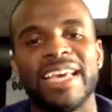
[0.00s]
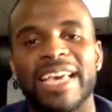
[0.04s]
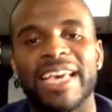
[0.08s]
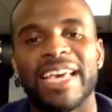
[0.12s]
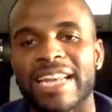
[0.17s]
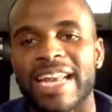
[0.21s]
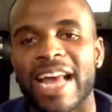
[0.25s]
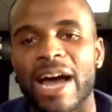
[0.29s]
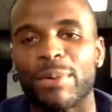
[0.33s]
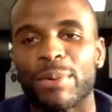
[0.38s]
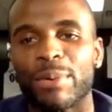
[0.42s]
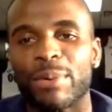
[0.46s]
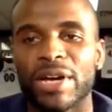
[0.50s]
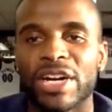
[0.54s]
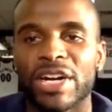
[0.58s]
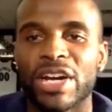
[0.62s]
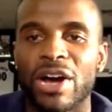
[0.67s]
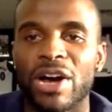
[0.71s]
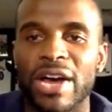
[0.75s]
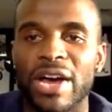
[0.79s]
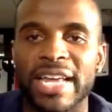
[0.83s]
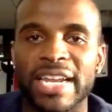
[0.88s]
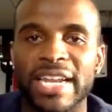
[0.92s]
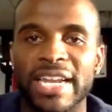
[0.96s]
And now we're going to
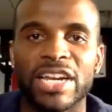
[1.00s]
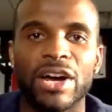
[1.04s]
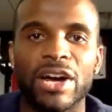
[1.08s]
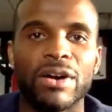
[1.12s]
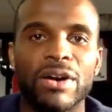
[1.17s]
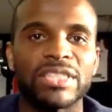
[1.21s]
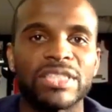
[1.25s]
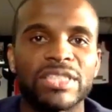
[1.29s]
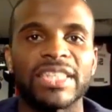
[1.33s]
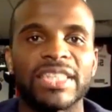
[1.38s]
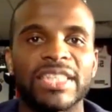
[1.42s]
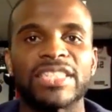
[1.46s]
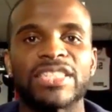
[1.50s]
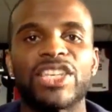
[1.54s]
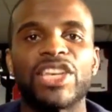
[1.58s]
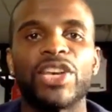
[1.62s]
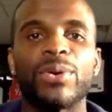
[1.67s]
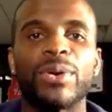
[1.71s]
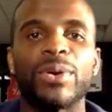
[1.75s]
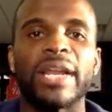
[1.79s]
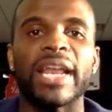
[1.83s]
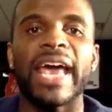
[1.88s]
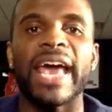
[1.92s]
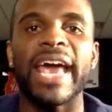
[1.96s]
go ahead and go into this
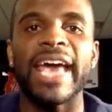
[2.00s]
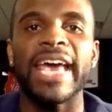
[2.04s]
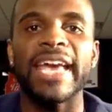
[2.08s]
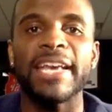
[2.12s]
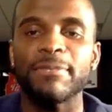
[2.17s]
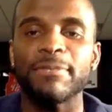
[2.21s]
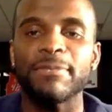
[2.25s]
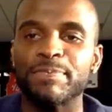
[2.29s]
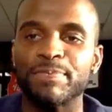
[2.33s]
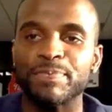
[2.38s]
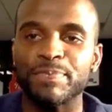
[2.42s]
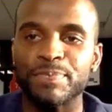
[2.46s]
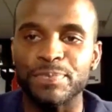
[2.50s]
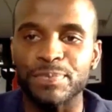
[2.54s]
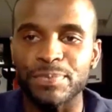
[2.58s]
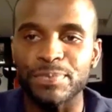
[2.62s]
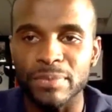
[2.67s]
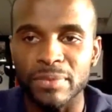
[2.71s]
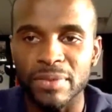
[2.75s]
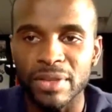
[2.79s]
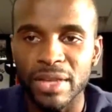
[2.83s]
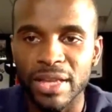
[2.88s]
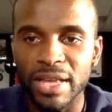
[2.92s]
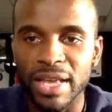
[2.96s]
Q&A
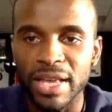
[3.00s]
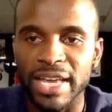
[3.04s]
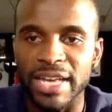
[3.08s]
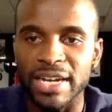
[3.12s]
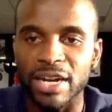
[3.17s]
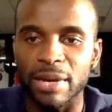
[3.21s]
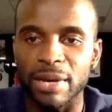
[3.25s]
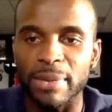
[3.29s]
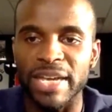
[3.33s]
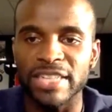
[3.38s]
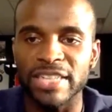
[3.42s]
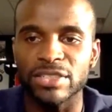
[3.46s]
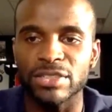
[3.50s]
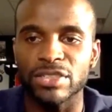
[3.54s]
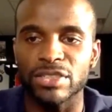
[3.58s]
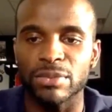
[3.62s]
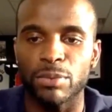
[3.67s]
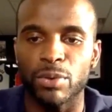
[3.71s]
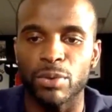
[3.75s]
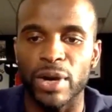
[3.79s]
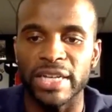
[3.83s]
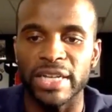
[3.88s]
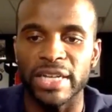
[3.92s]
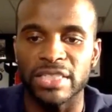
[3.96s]
and answer some
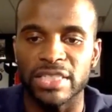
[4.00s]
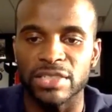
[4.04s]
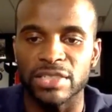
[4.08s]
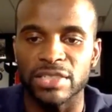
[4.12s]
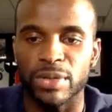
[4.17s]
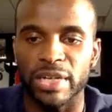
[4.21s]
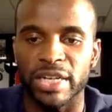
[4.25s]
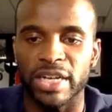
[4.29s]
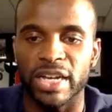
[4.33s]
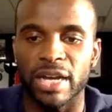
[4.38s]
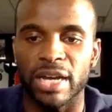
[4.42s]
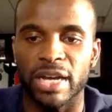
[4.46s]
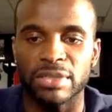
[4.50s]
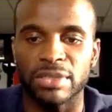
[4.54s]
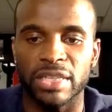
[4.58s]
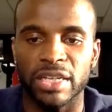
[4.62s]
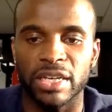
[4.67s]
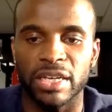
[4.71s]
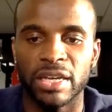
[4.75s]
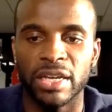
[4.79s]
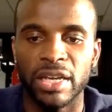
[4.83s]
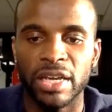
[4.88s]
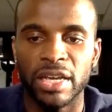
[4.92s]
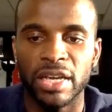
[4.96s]
questions when it comes
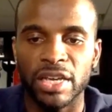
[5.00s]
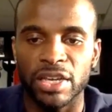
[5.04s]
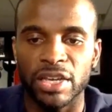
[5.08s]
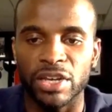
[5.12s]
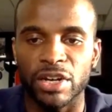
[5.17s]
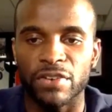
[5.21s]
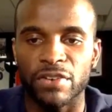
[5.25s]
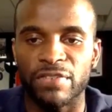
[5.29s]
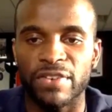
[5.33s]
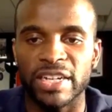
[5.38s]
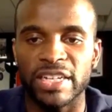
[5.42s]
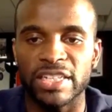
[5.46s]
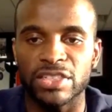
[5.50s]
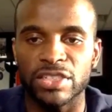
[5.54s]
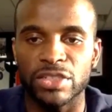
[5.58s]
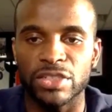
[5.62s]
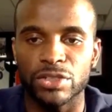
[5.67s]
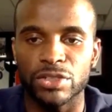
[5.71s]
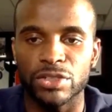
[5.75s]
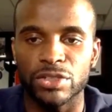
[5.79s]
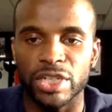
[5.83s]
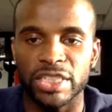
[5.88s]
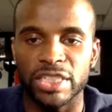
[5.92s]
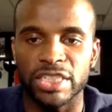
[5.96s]
to, fitness and
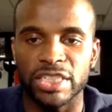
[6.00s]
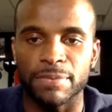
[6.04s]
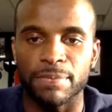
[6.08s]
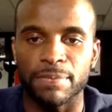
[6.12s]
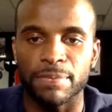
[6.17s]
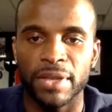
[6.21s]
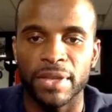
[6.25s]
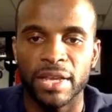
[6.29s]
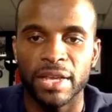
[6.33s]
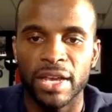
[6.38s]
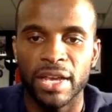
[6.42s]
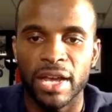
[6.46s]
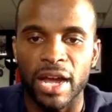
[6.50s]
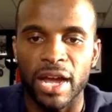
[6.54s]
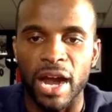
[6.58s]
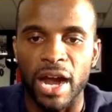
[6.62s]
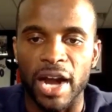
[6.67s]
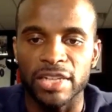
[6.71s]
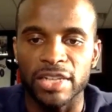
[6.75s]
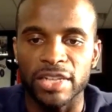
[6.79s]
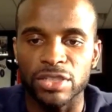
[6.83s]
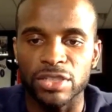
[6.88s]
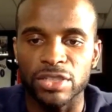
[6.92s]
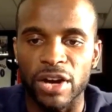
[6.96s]
nutrition. All
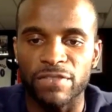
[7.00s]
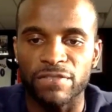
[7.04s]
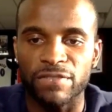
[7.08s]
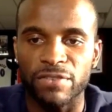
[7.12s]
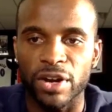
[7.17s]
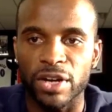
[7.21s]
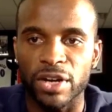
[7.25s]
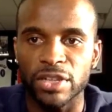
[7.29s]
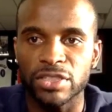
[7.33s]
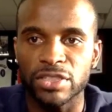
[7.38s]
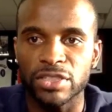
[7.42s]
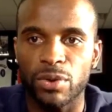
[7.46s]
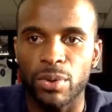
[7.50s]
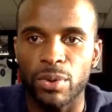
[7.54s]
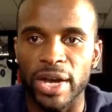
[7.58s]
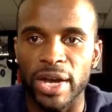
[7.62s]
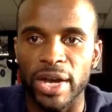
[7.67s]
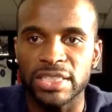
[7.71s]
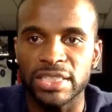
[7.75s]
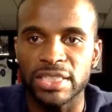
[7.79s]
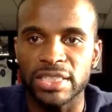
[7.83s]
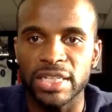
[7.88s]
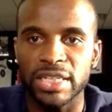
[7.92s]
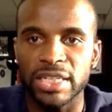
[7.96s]
right, so our first
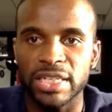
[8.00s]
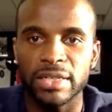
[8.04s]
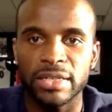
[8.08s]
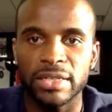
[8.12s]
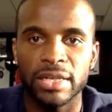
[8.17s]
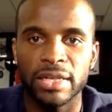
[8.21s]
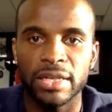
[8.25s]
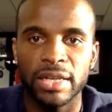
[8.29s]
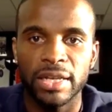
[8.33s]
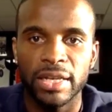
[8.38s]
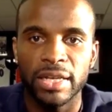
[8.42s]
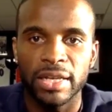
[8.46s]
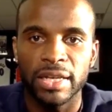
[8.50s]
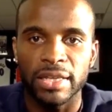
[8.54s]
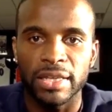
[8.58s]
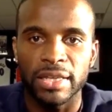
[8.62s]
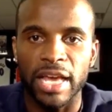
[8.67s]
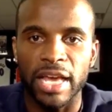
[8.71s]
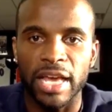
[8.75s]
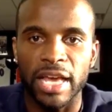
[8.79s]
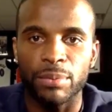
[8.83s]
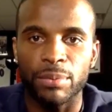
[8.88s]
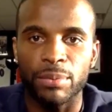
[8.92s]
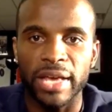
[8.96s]
question
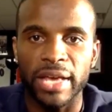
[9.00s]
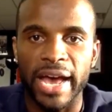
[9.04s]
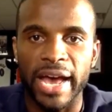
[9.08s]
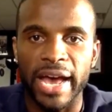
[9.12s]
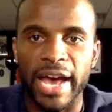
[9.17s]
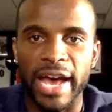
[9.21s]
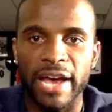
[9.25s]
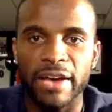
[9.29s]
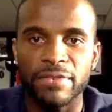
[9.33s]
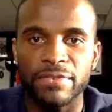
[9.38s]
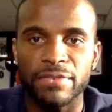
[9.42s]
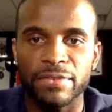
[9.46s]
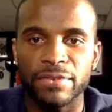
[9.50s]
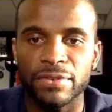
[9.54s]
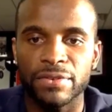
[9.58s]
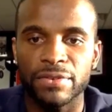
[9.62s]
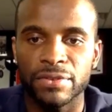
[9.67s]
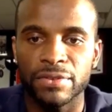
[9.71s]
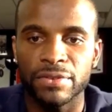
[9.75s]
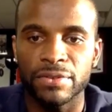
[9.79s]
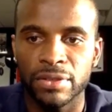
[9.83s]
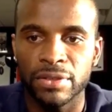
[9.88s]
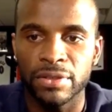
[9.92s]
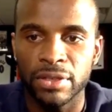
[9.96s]
that we have,
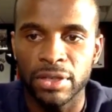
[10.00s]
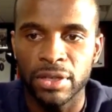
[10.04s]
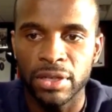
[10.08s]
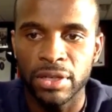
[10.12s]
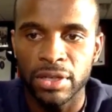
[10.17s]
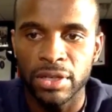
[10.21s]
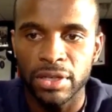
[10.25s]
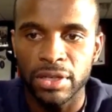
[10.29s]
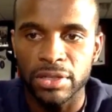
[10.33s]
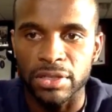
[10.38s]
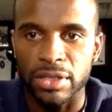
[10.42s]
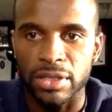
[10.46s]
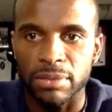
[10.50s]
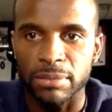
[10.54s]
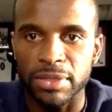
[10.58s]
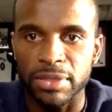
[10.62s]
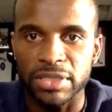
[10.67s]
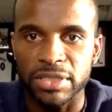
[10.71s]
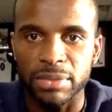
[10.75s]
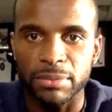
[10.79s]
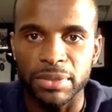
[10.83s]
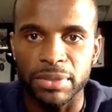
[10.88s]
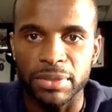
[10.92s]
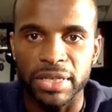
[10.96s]
let
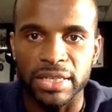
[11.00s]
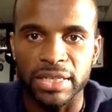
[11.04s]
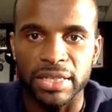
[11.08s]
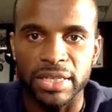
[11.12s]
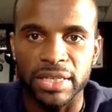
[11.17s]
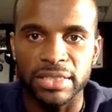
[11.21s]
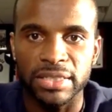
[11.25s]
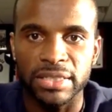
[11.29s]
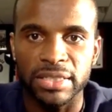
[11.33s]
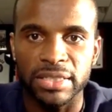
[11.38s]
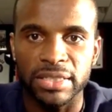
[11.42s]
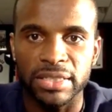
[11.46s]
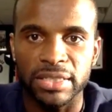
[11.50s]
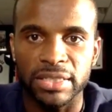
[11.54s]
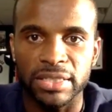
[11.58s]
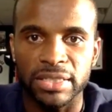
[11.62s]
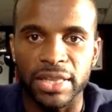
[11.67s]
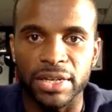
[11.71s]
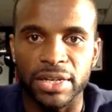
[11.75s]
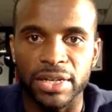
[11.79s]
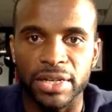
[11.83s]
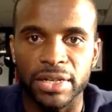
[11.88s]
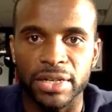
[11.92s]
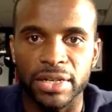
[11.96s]
me get this
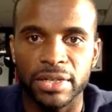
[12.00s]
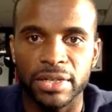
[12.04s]
together.